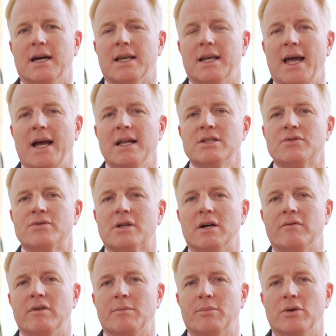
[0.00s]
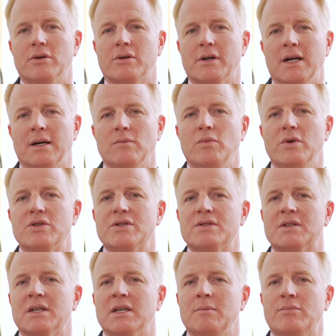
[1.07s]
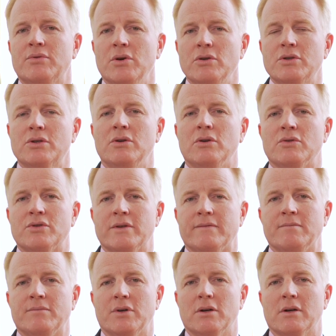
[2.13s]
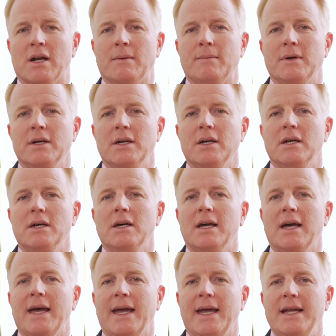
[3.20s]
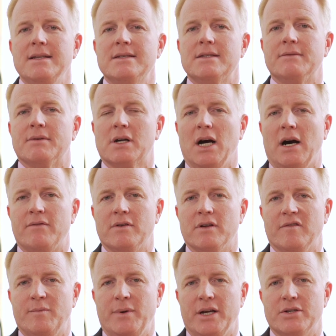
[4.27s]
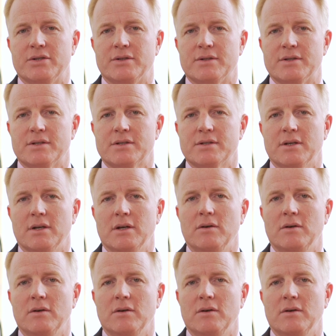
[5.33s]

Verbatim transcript: an enhanced recovery program, which is a protocol-driven program, aids the recovery of patients.